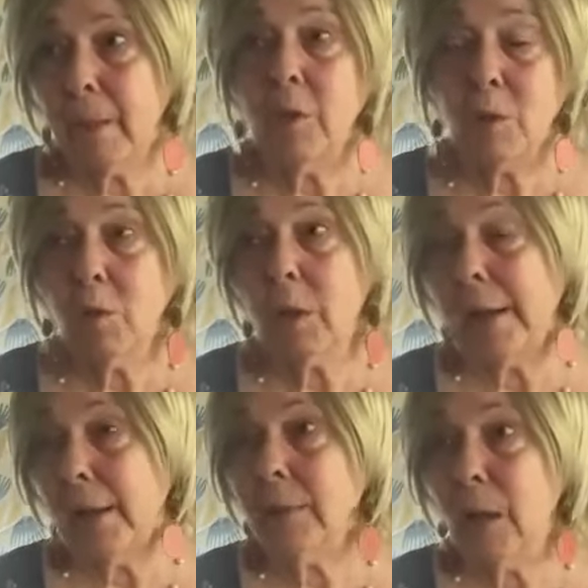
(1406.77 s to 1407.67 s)
was,
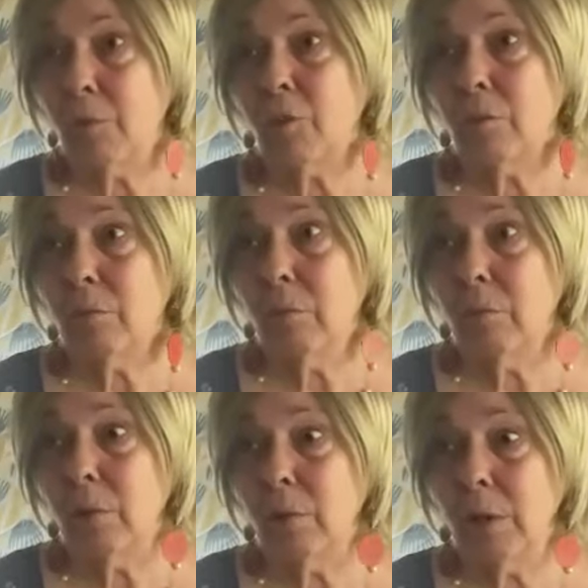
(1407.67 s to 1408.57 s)
I guess I was
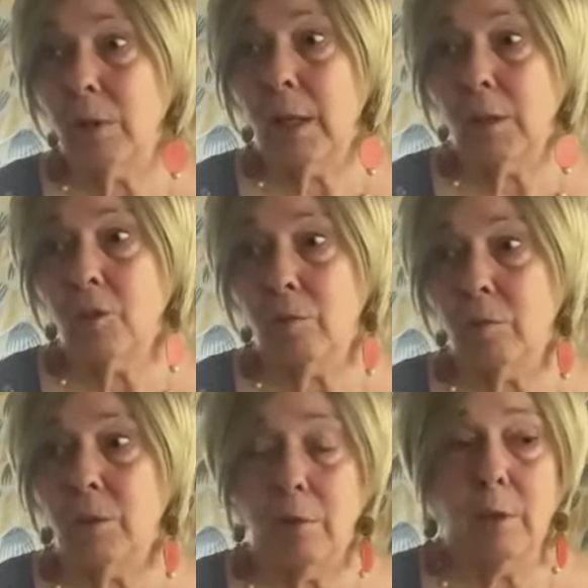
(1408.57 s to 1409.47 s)
a Zen
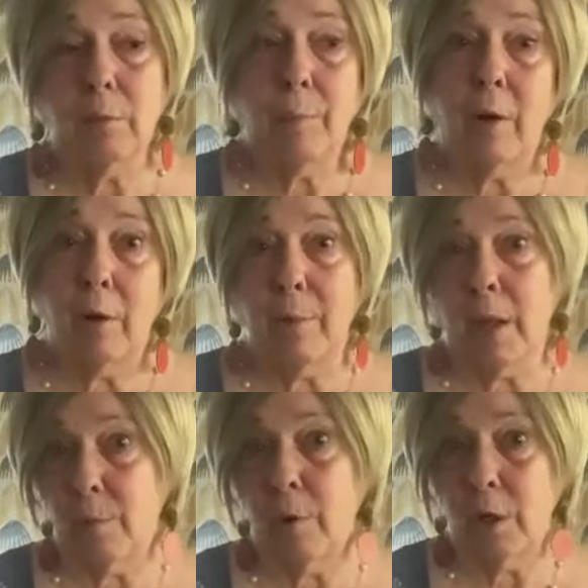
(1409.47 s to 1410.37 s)
student during the
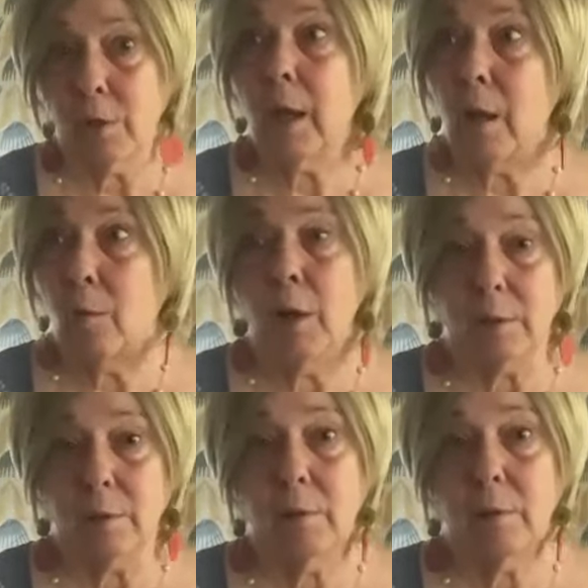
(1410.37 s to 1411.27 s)
perimenopause. Yeah, I
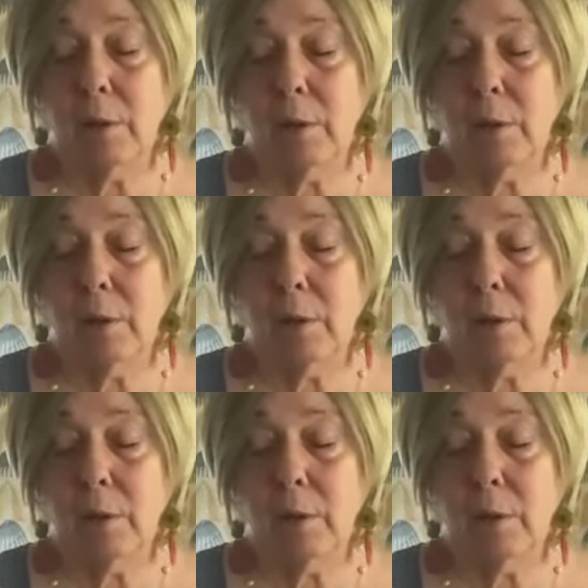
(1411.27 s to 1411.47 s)
was.